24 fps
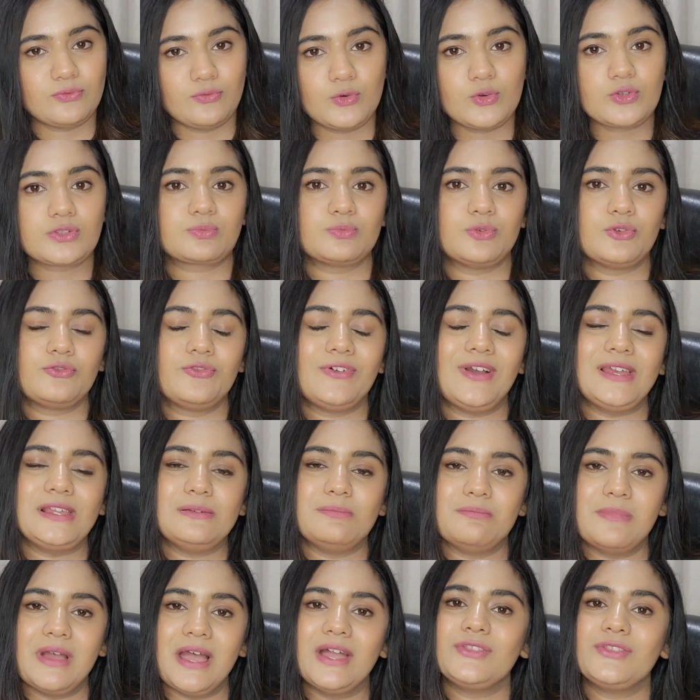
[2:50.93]
whose profile
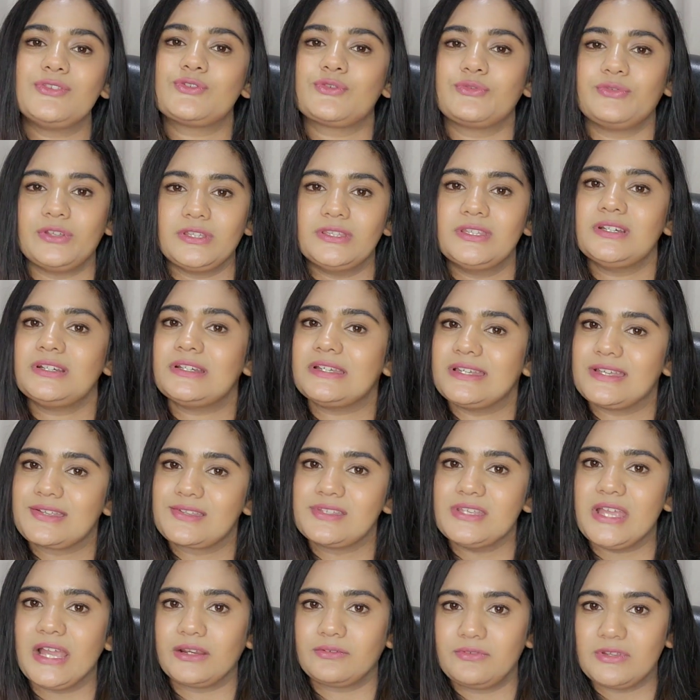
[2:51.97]
match with the
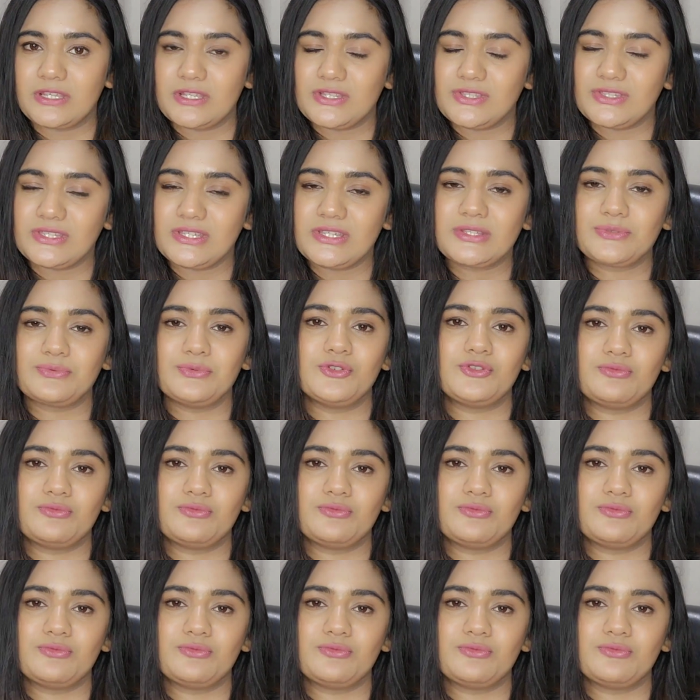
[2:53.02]
exact vacancies,